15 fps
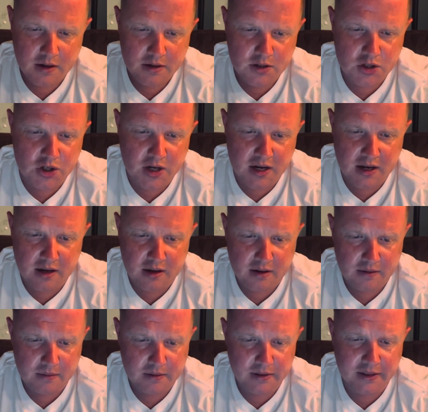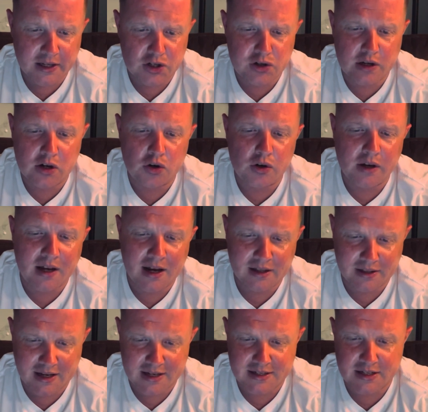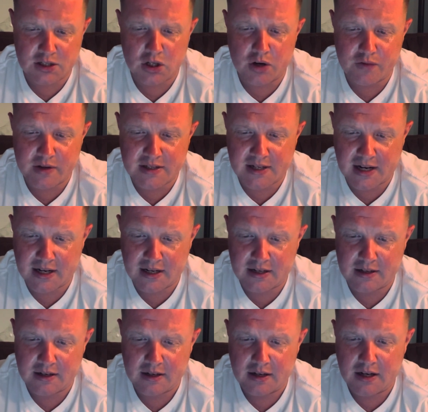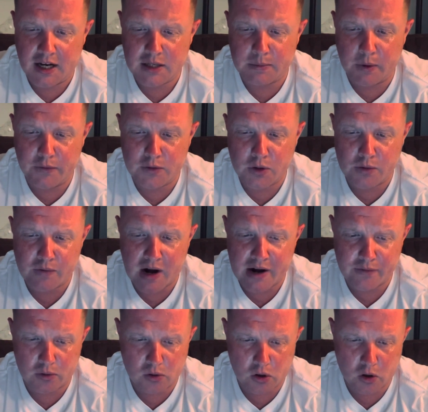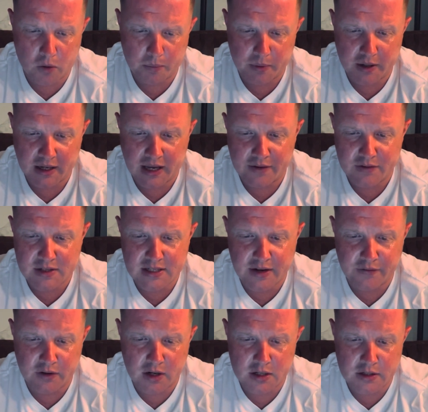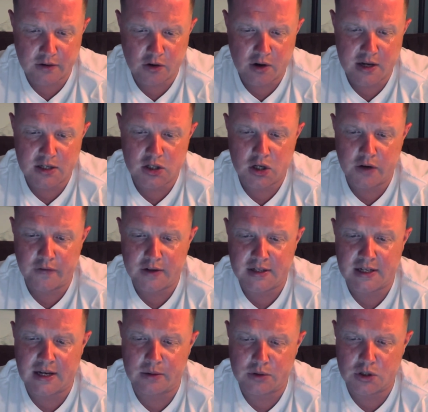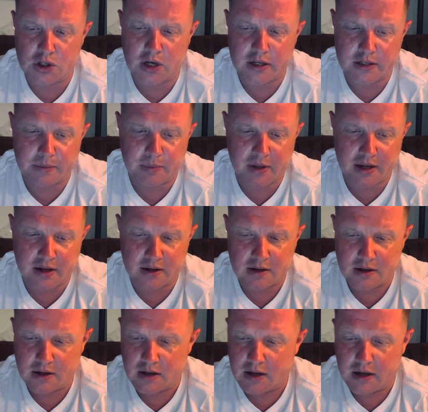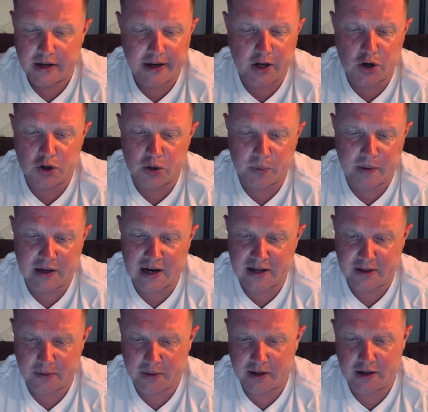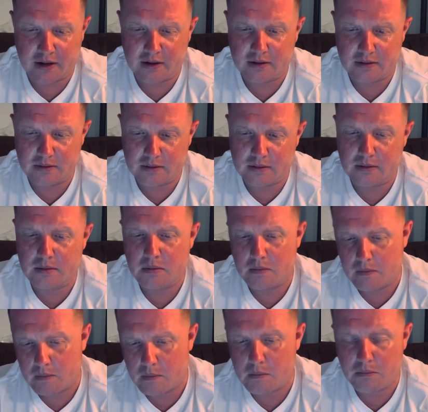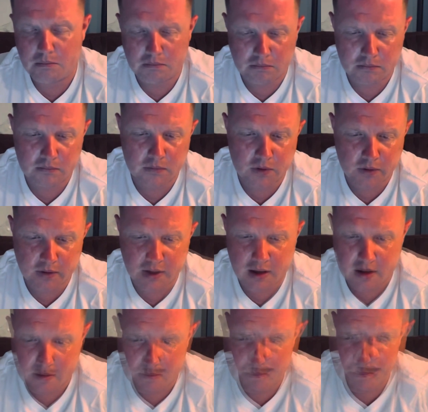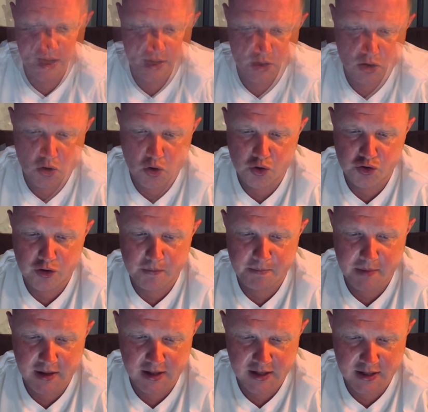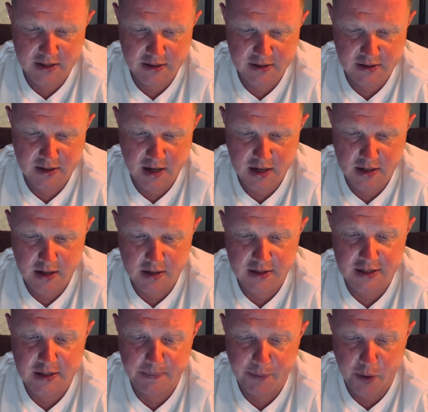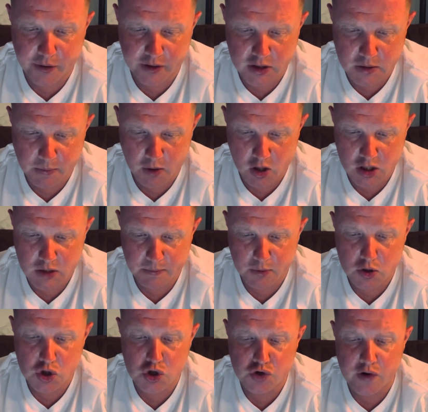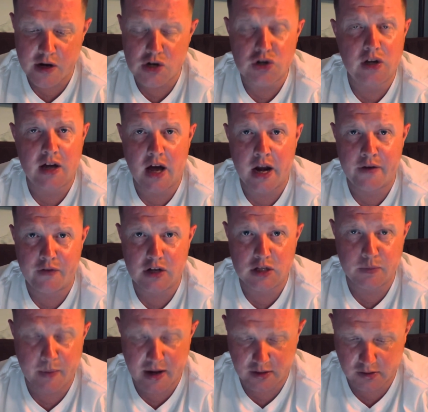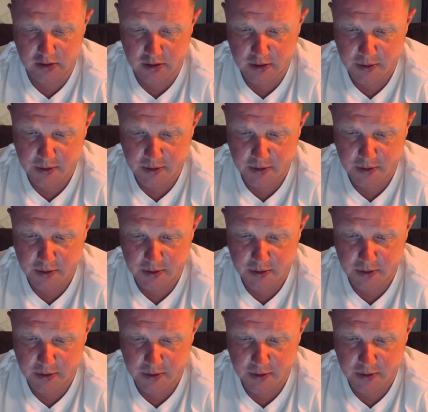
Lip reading: Jay literally couldn't care less. He's not retired. He's moved to a rival club. He gave us 7 years of great service and now he's a Chelsea player. He couldn't win either way. Okay. At 100 Millie has said, disappointing to be honest, but strangely kind of expected.